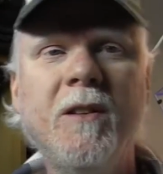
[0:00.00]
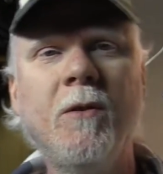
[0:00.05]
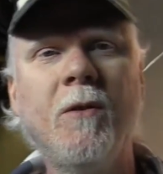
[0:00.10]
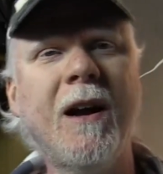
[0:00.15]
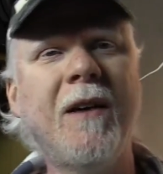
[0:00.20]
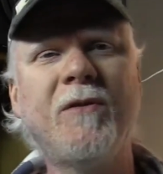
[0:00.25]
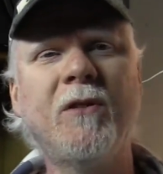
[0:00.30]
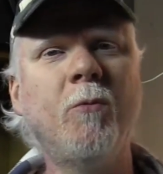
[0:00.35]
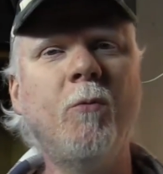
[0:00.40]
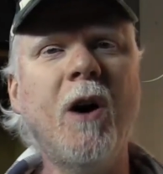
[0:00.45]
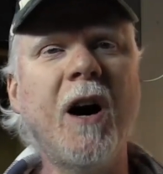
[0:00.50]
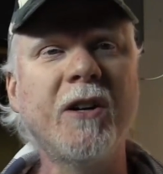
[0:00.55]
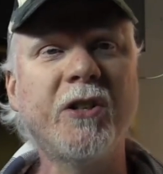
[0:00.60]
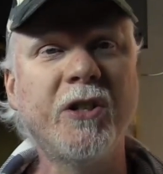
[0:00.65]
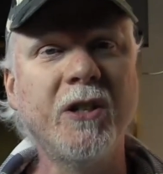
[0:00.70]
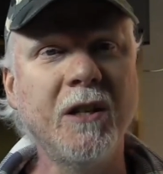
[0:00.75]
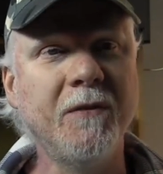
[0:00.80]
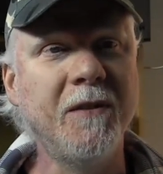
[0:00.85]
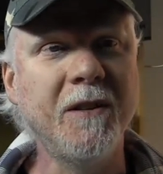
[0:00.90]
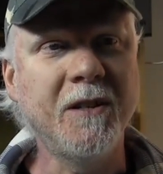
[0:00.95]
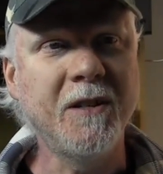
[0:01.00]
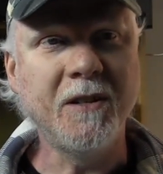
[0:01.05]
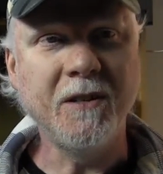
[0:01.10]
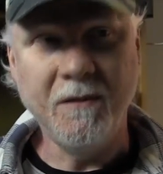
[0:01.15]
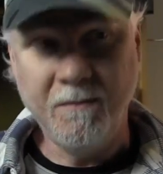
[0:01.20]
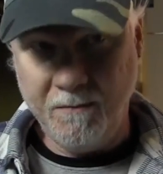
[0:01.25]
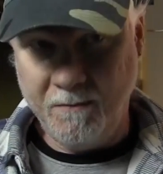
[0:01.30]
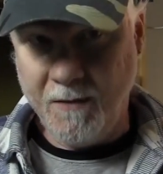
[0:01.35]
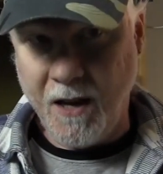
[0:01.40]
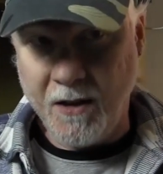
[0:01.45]
you don't have to watch it if
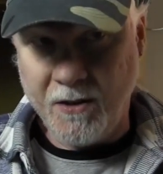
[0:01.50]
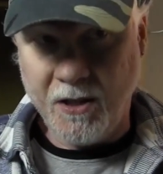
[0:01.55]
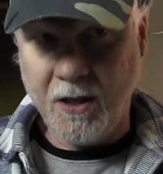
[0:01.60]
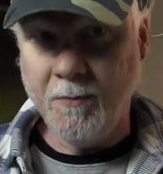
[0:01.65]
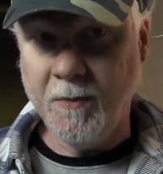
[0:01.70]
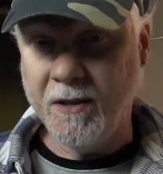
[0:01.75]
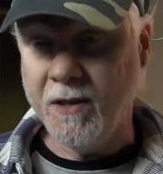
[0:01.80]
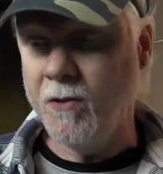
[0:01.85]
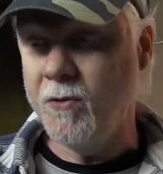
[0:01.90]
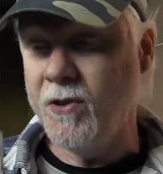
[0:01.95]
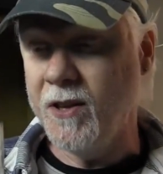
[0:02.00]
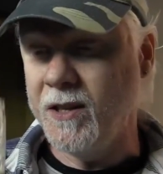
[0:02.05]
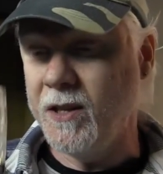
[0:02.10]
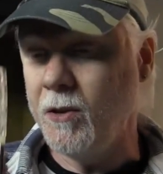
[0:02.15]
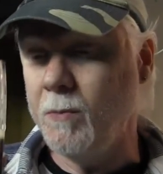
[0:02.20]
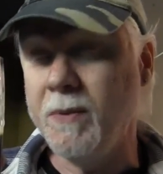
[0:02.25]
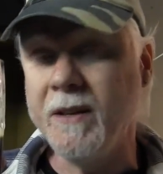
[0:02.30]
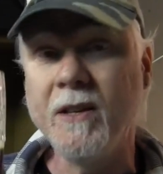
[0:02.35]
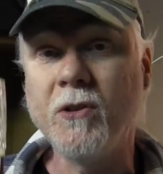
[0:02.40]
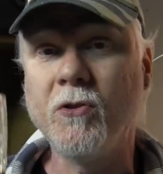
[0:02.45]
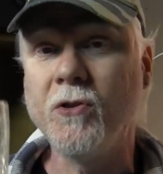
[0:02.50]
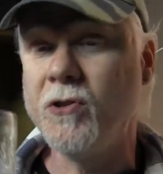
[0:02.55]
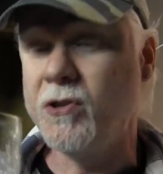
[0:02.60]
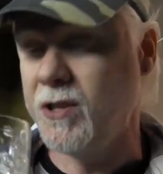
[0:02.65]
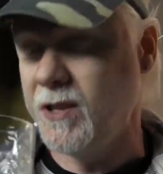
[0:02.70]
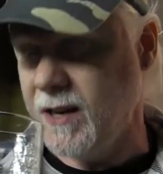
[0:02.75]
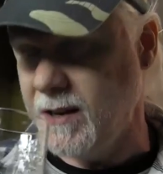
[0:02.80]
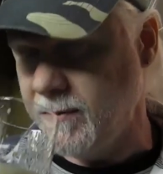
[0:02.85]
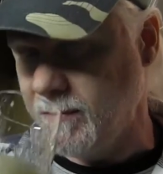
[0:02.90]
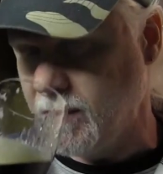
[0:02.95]
it's not something you think you'll be
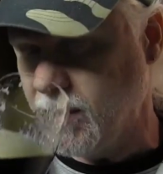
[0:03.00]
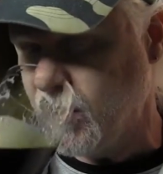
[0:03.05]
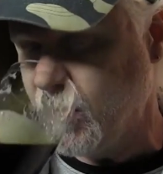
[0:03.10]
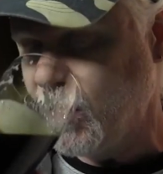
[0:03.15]
interested in.